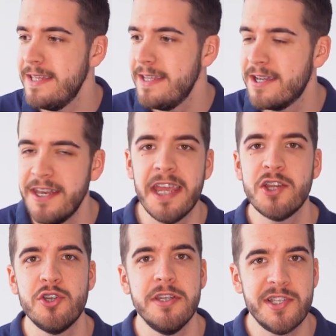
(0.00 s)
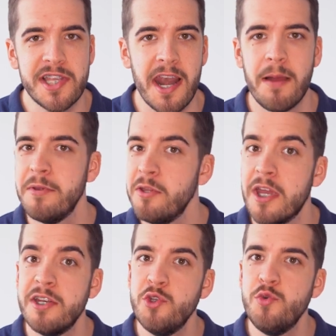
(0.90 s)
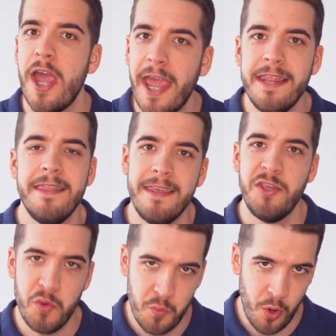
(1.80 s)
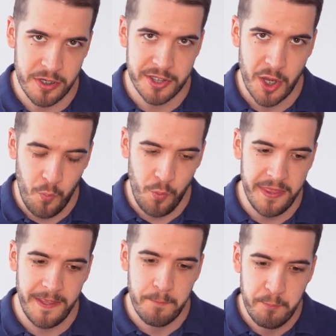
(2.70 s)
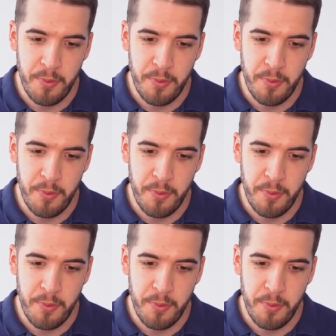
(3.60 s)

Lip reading: The connection is set up and you can do anything you want with it.